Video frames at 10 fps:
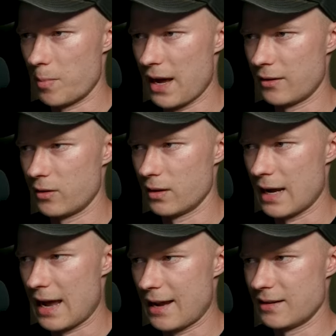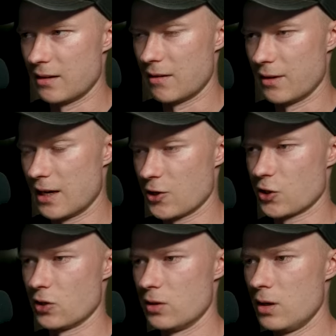the banner and the
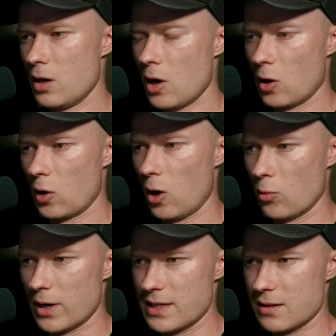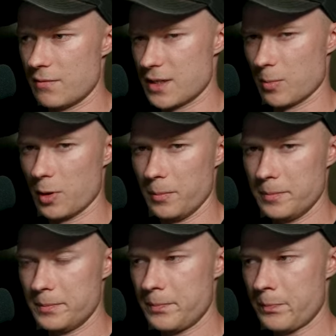navigation are always visible.
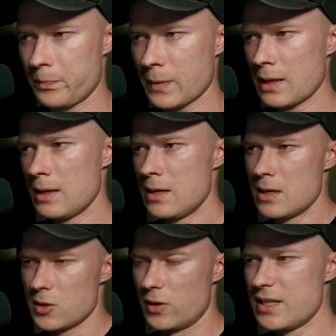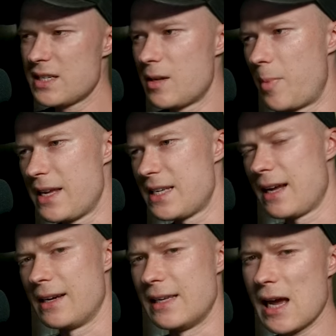So this is the
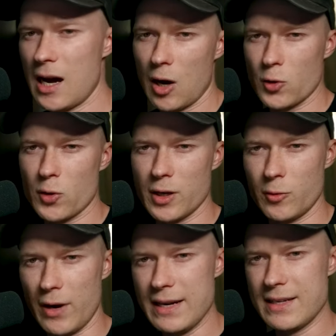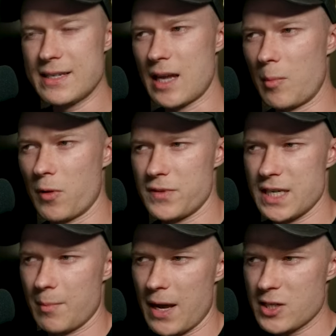basic idea how you can create these type of
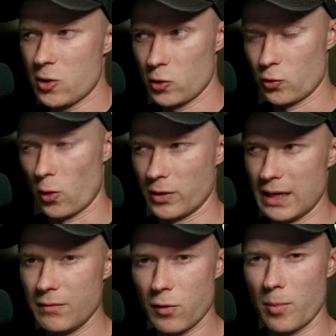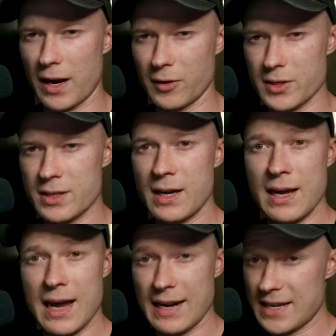CMS controlled info banners.
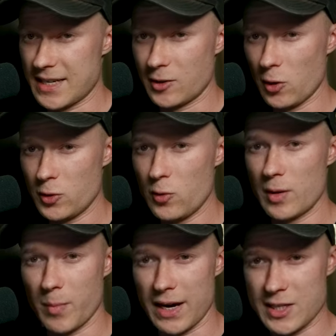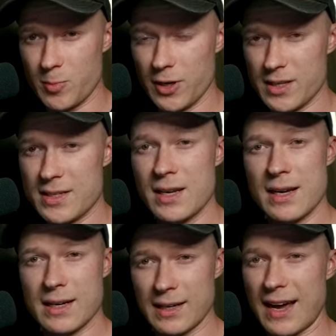And as I told you in my experience,
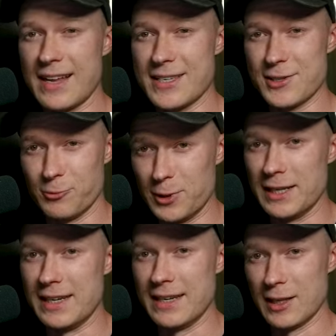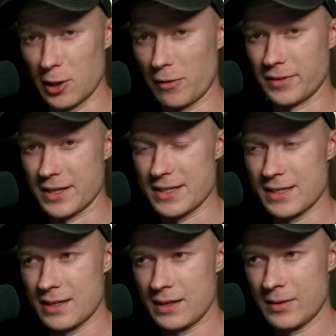clients really love this.